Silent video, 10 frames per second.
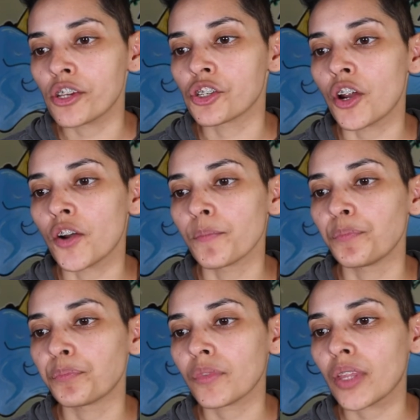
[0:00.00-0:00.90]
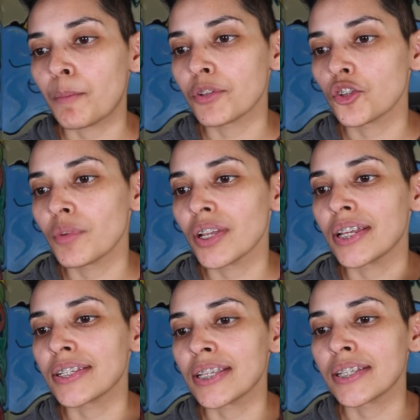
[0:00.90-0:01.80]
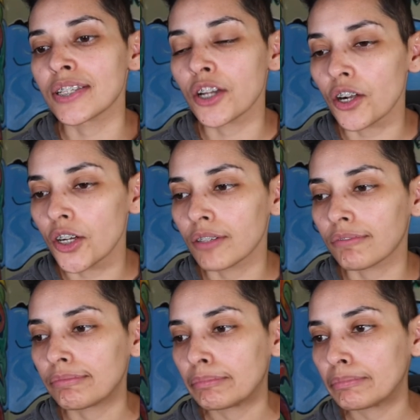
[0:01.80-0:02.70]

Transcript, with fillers: shirt, I'm assuming is his girl,